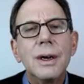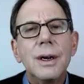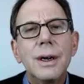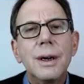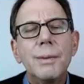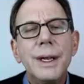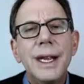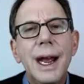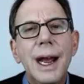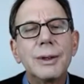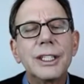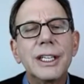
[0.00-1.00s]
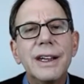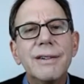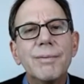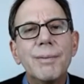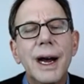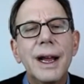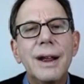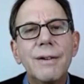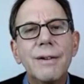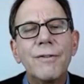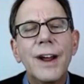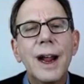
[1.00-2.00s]
being able to give my
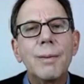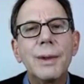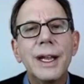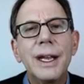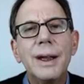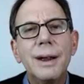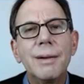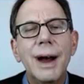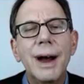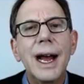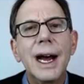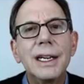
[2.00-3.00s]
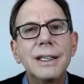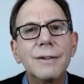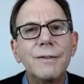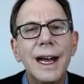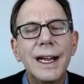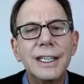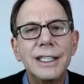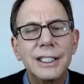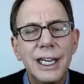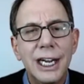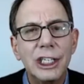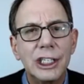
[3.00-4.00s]
family my undivided
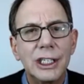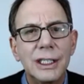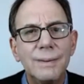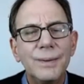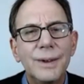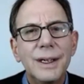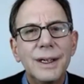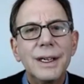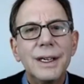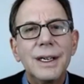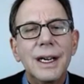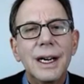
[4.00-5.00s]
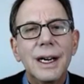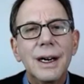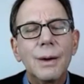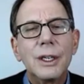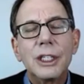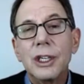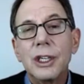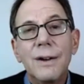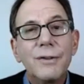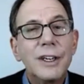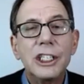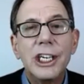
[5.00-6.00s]
attention, uh, which is
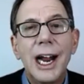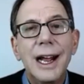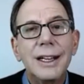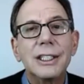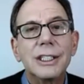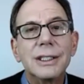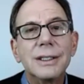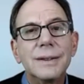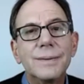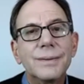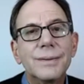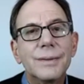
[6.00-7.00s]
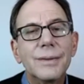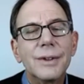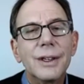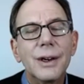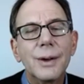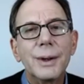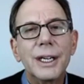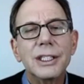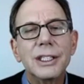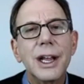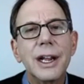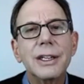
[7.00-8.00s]
often a challenge, you know, because a
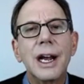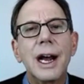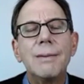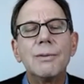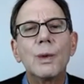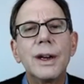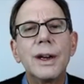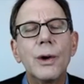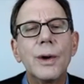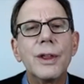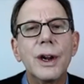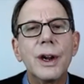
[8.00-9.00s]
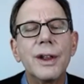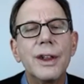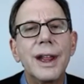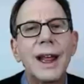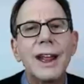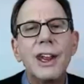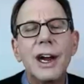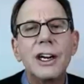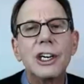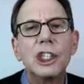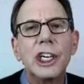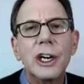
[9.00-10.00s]
lot of times when you're in the that
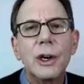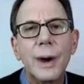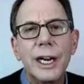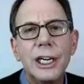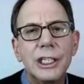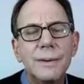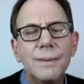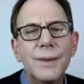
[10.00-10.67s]
younger generation,